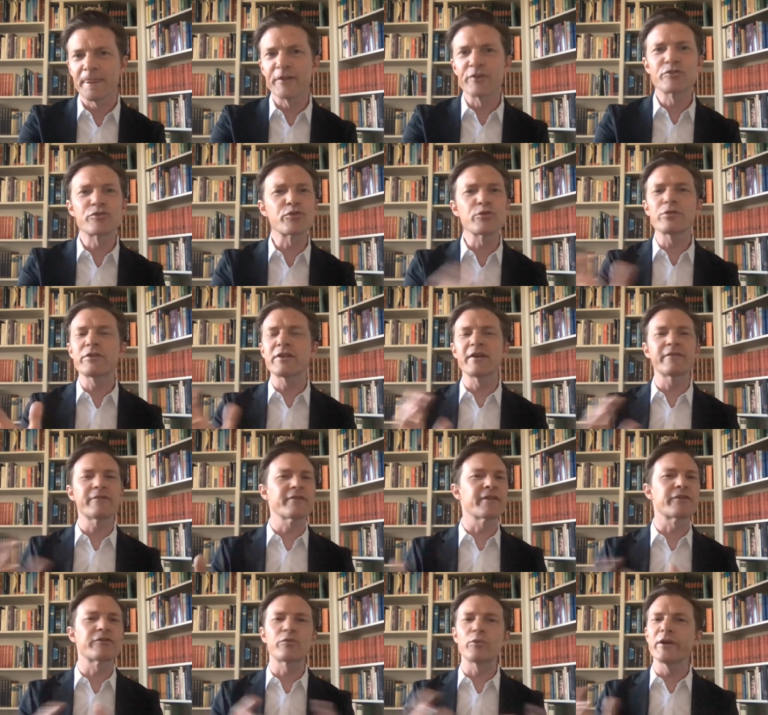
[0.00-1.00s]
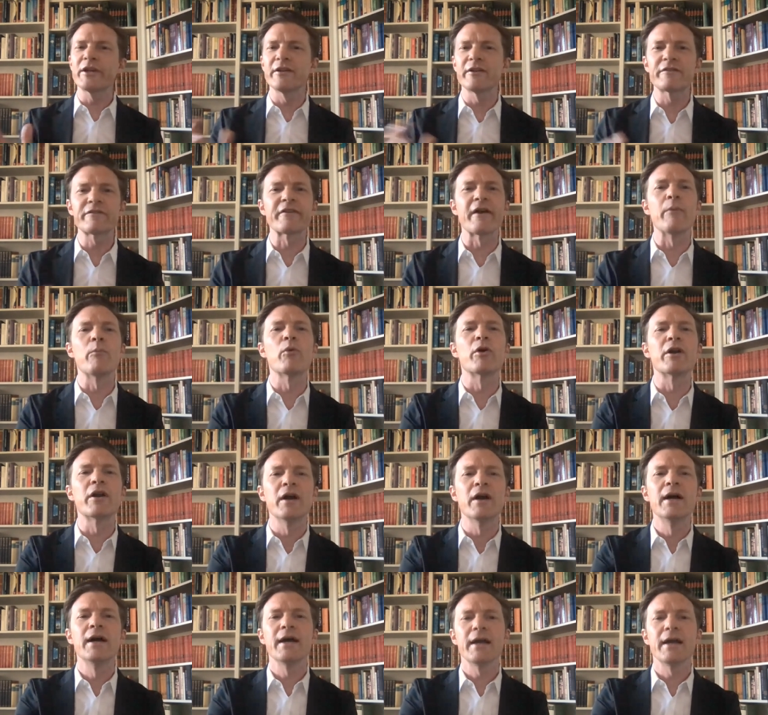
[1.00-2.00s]
The truth is that Sweden is
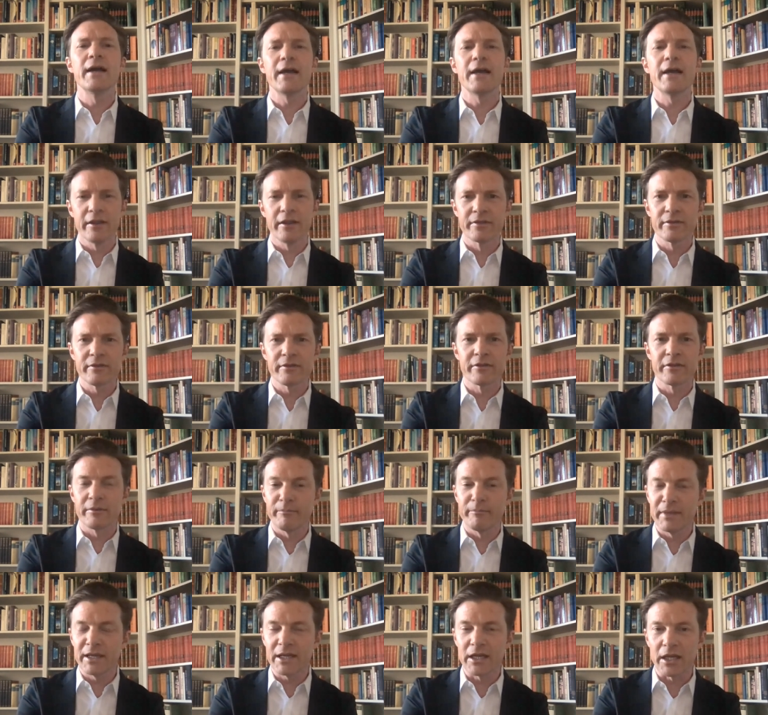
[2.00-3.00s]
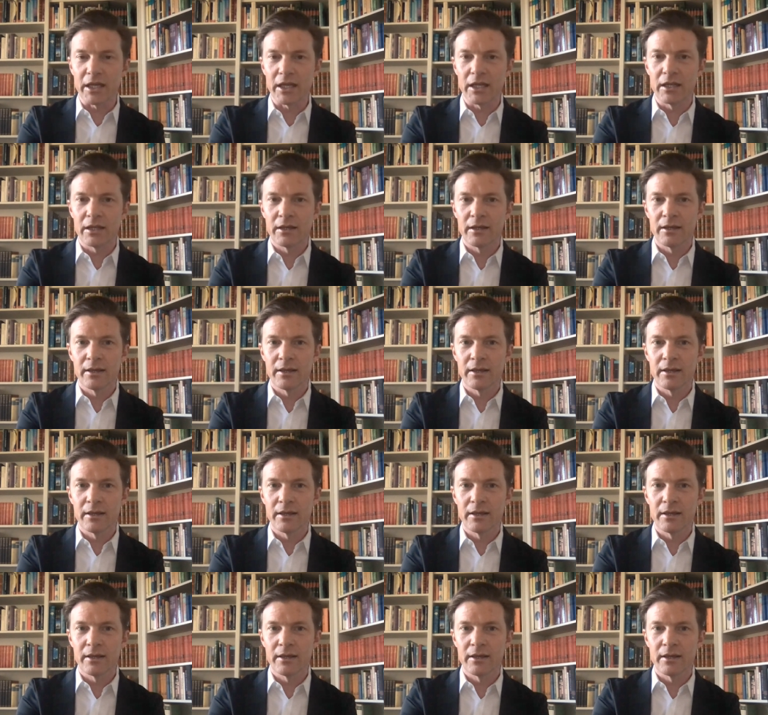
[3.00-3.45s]
somewhere in the middle.